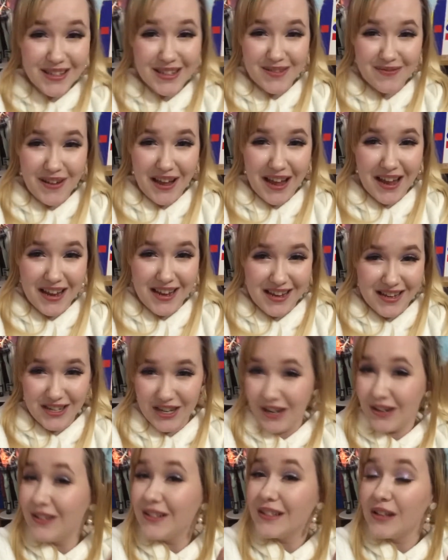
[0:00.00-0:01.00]
So my
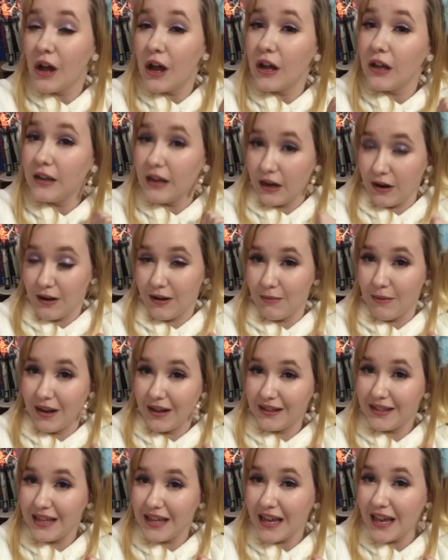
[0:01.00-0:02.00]
channel is called Erin
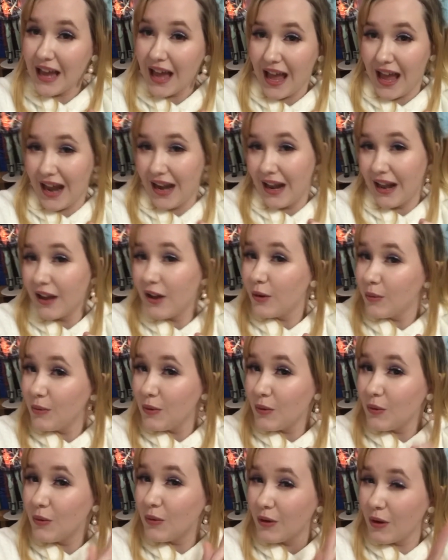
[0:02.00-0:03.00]
Monty, and I hope
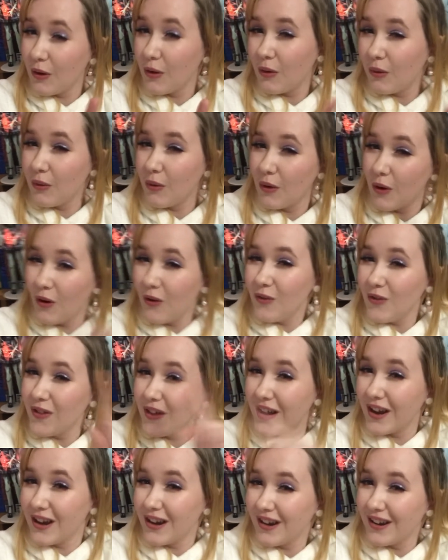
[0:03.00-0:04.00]
you'll go over
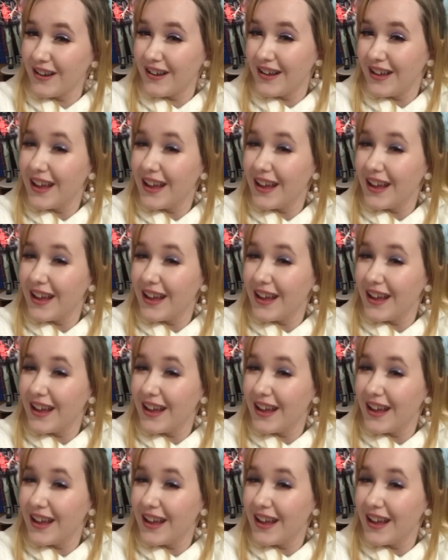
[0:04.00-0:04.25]
there